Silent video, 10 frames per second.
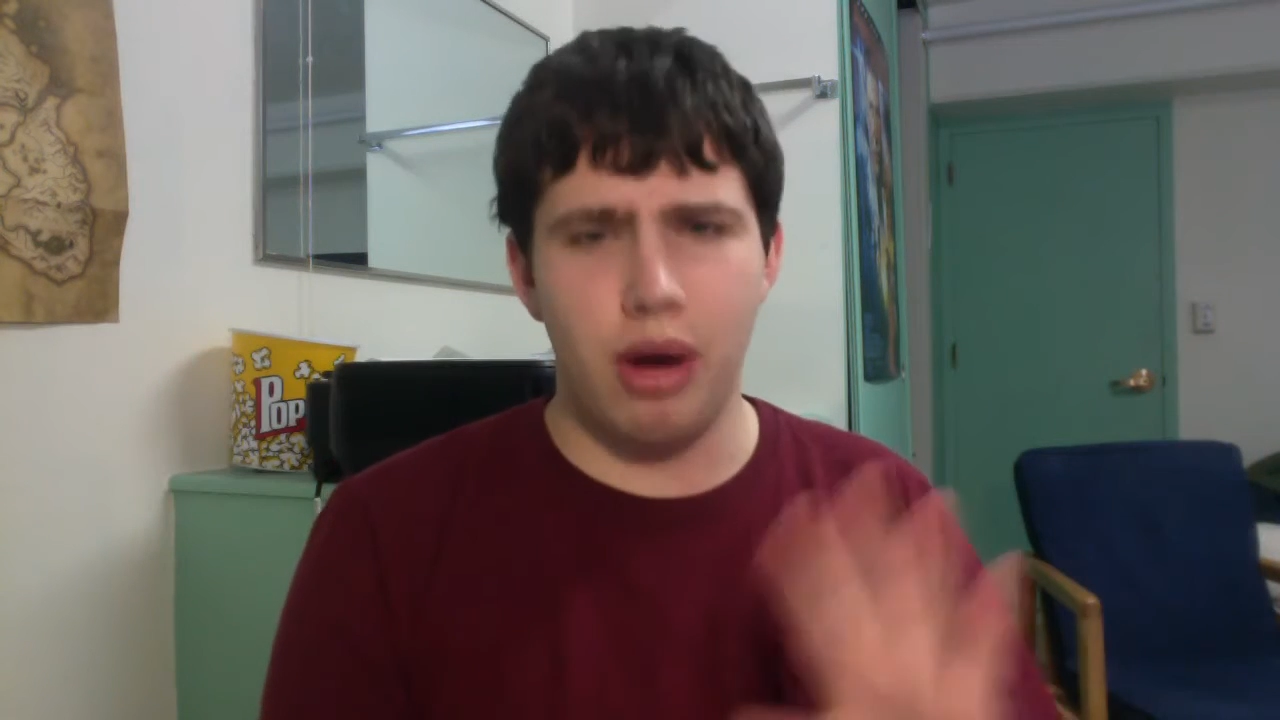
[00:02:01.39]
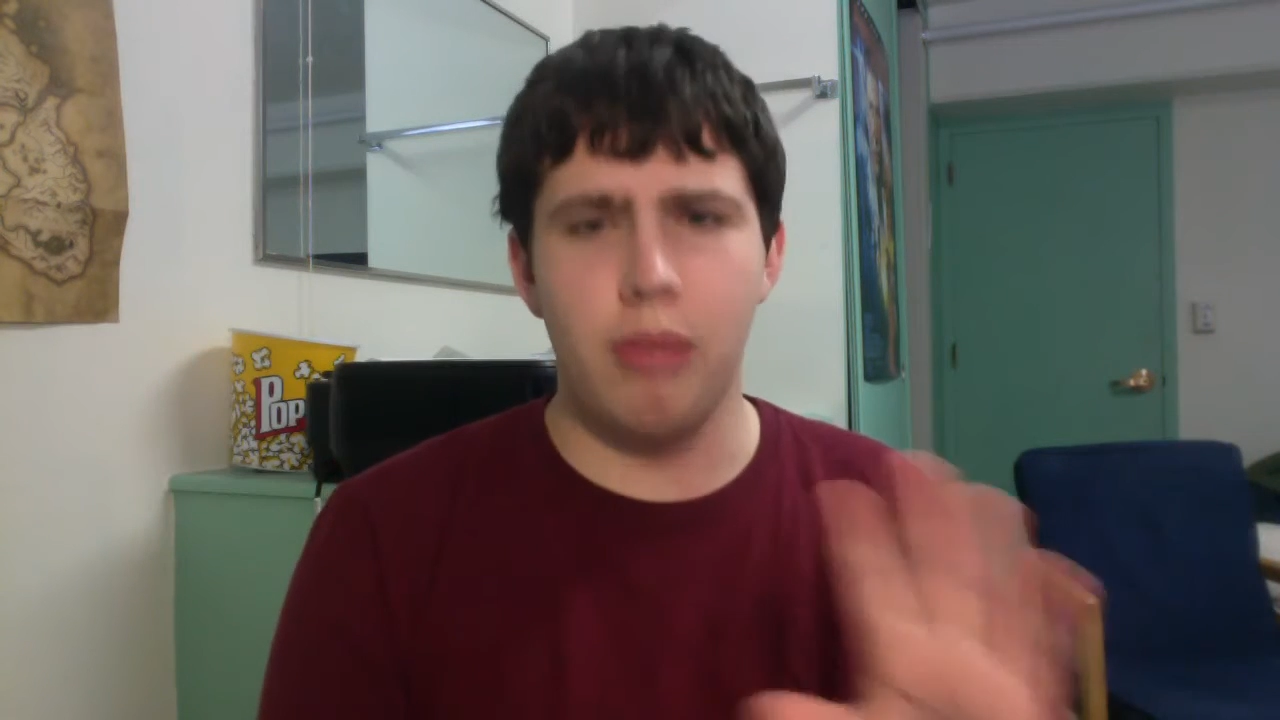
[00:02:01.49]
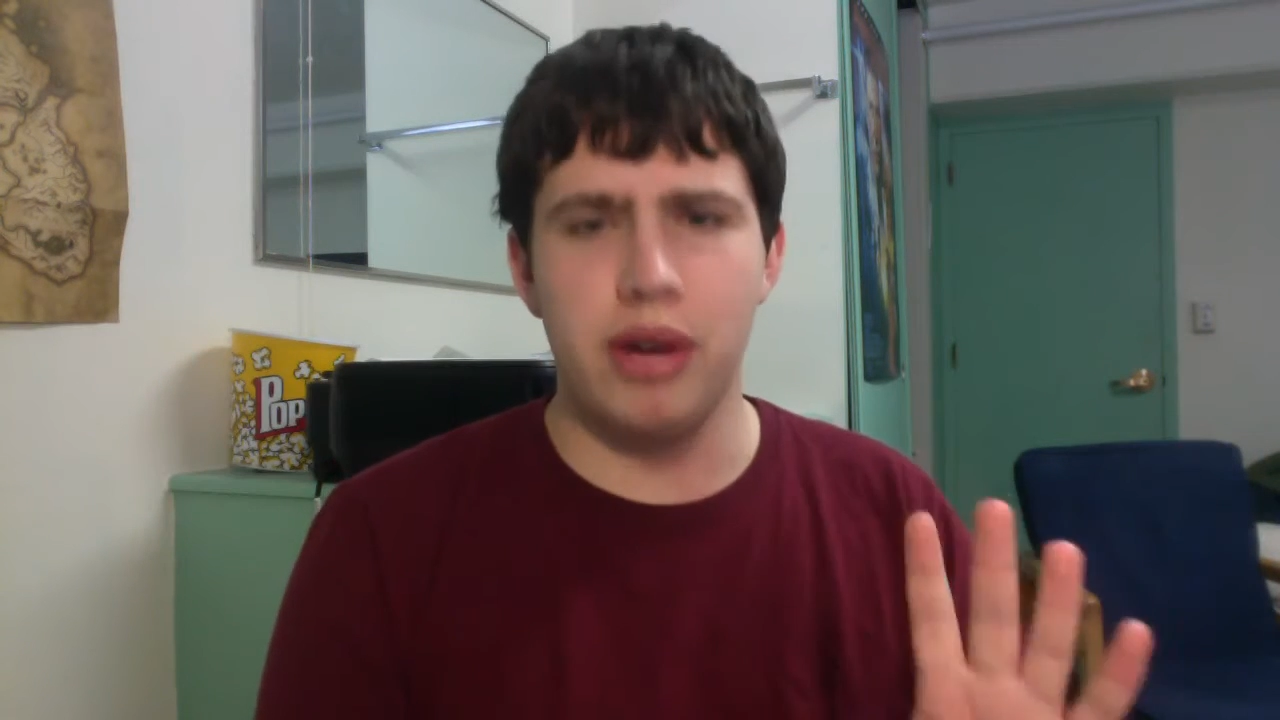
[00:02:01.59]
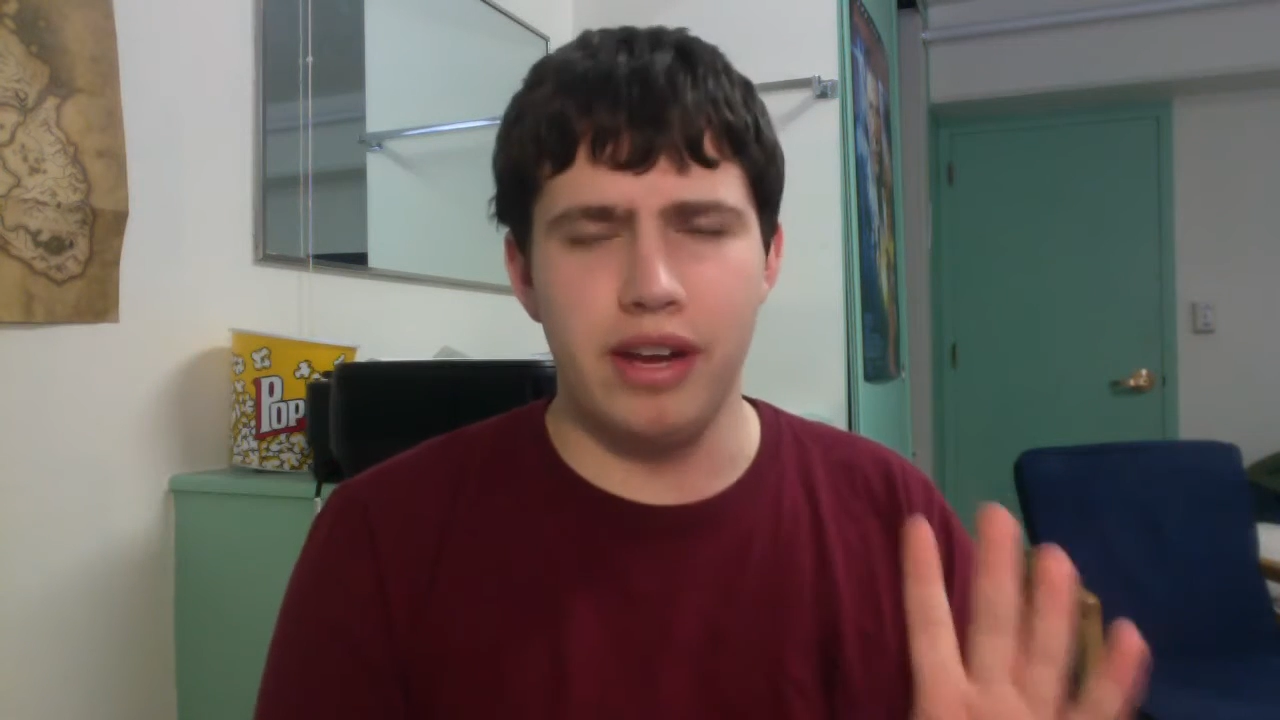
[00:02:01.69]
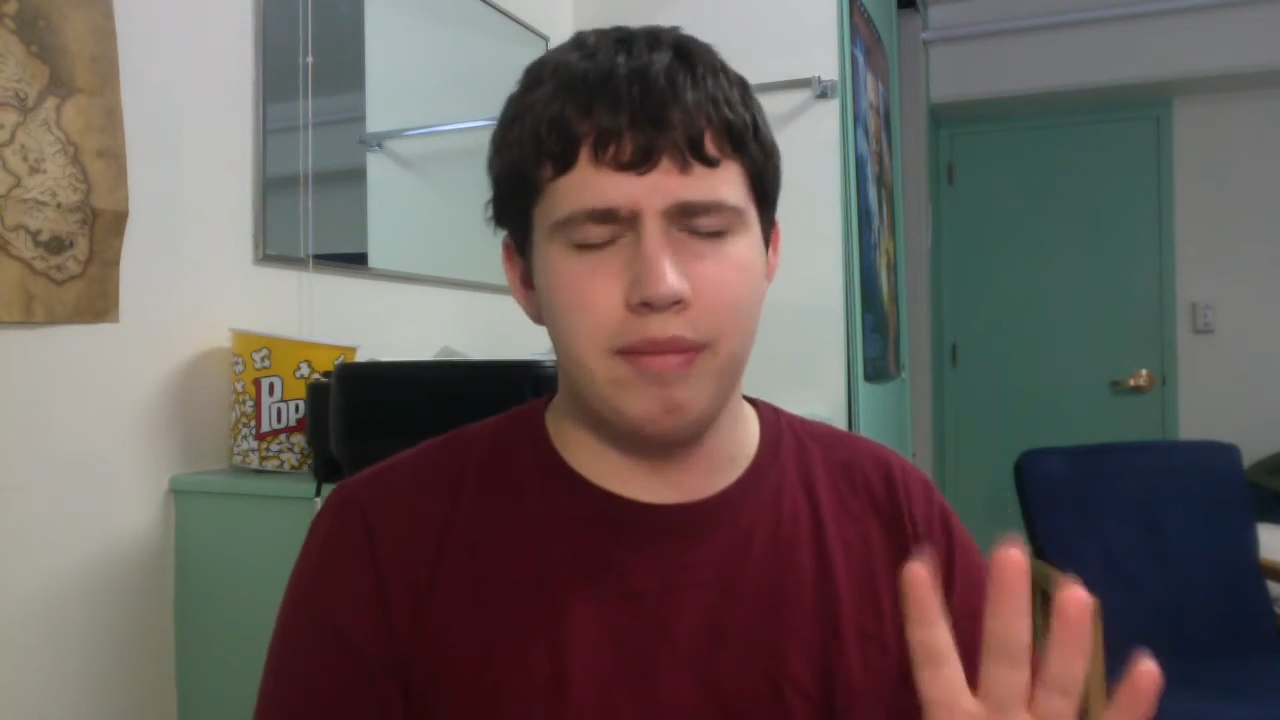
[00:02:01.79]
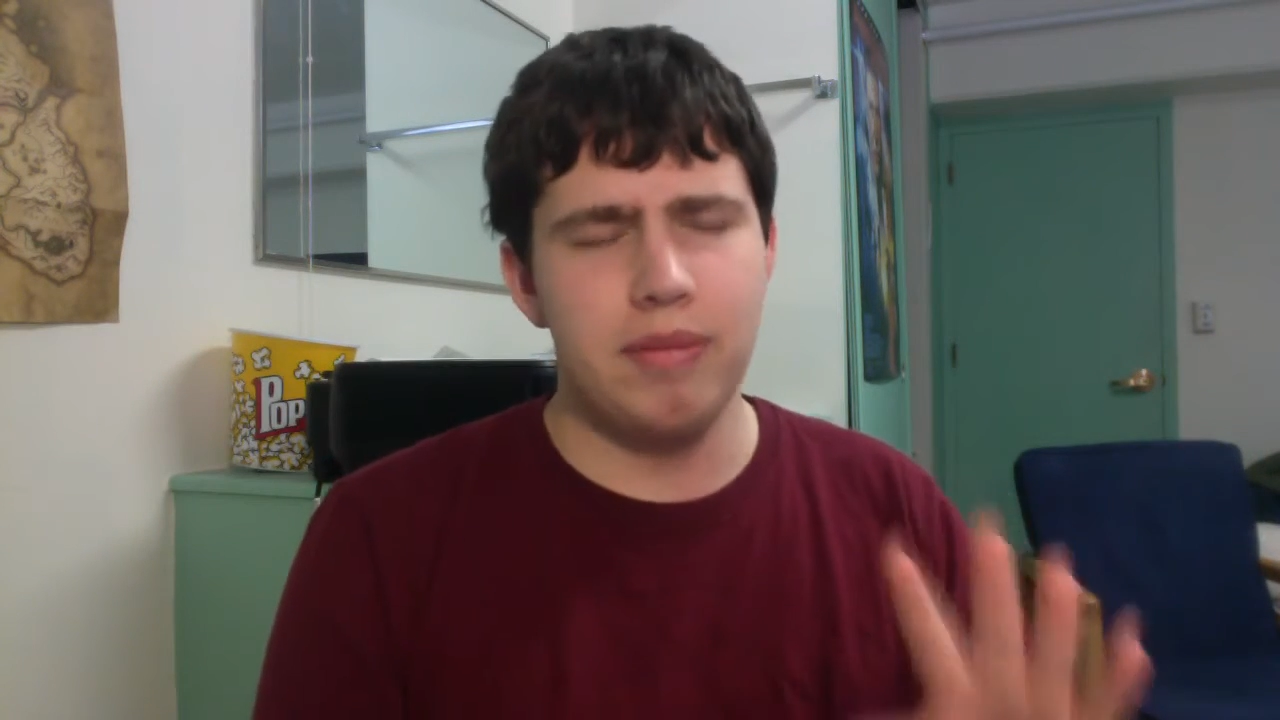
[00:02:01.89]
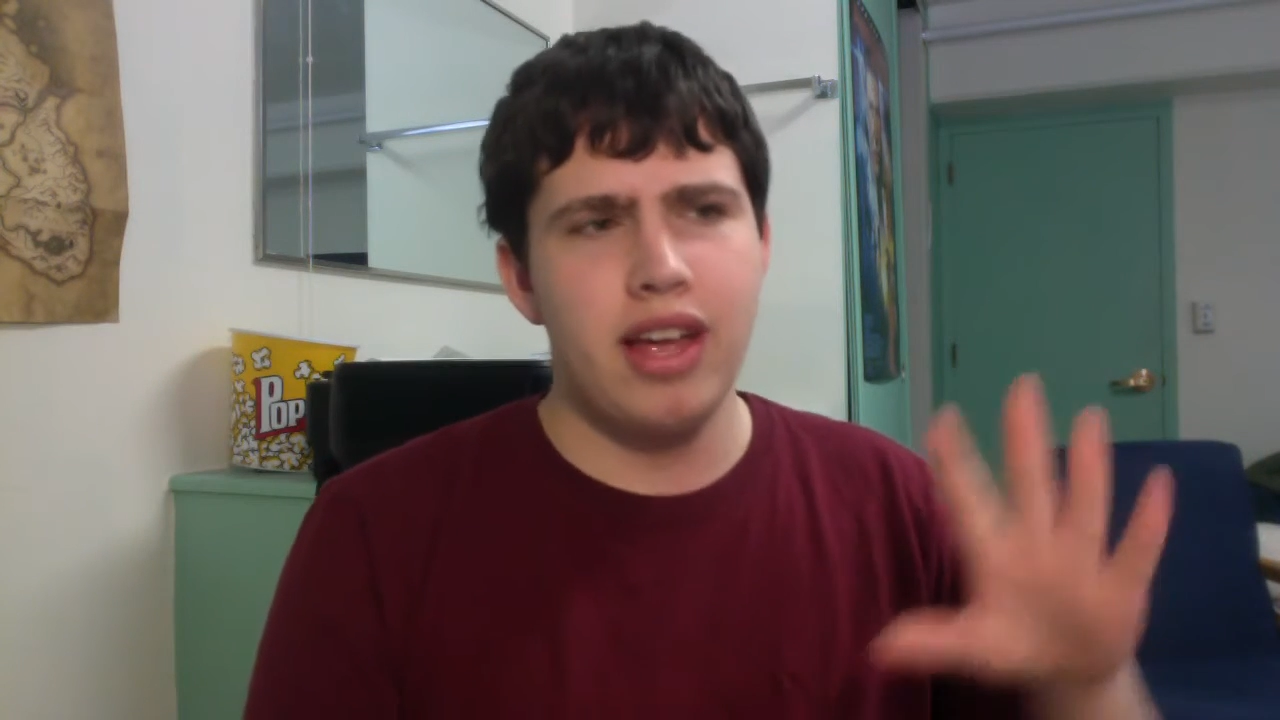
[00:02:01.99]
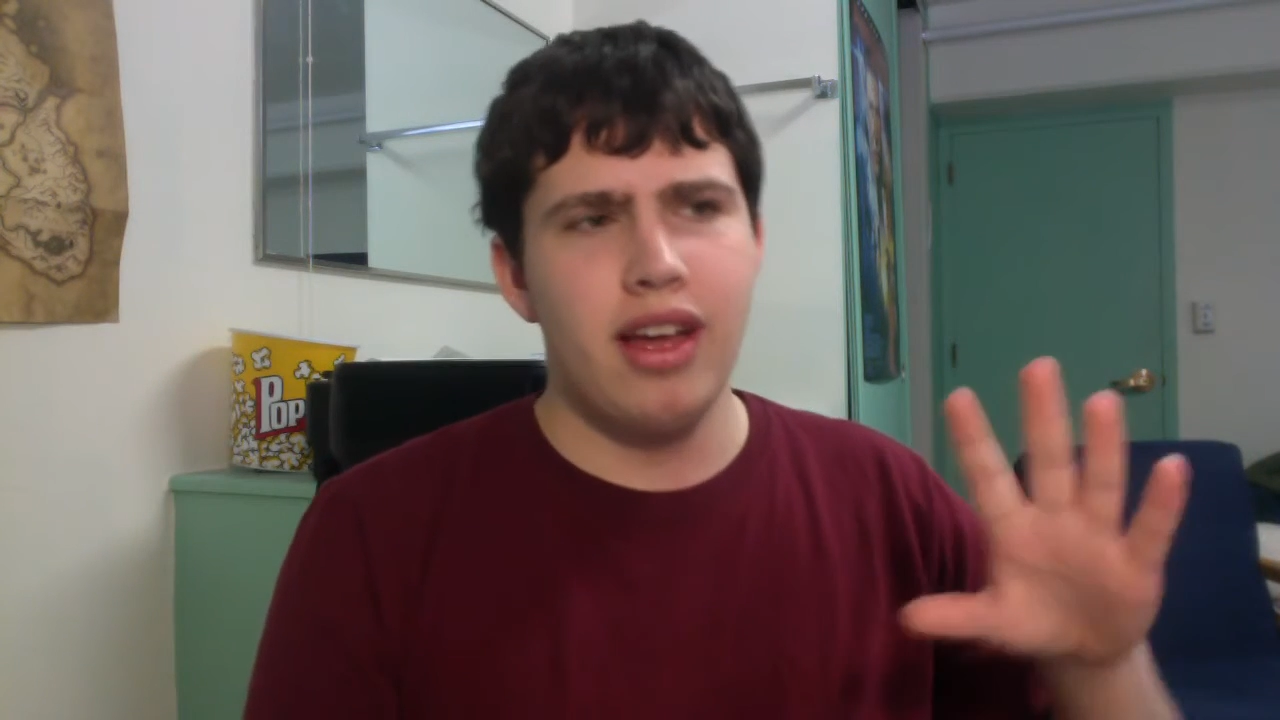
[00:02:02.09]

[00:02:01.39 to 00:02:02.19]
I'll put it.